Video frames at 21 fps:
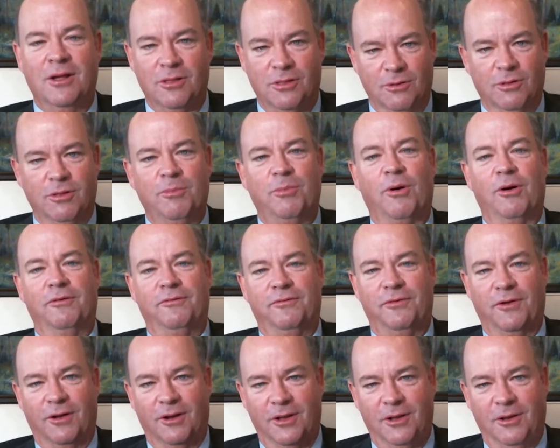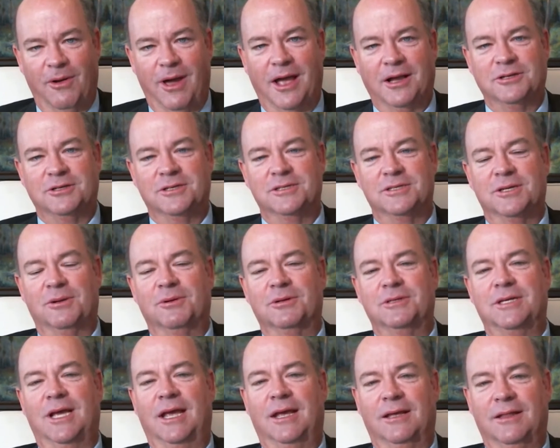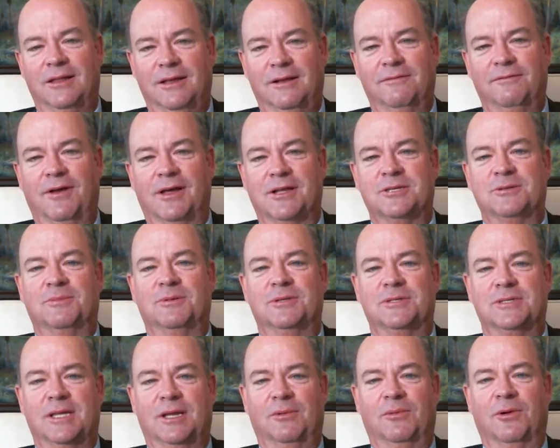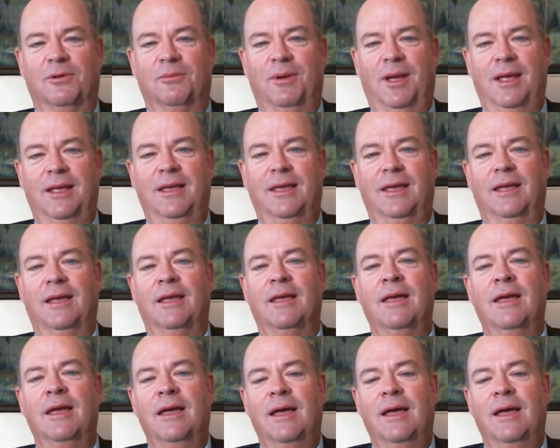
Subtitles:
through the portfolio actions that we're taking, the investments that we're making.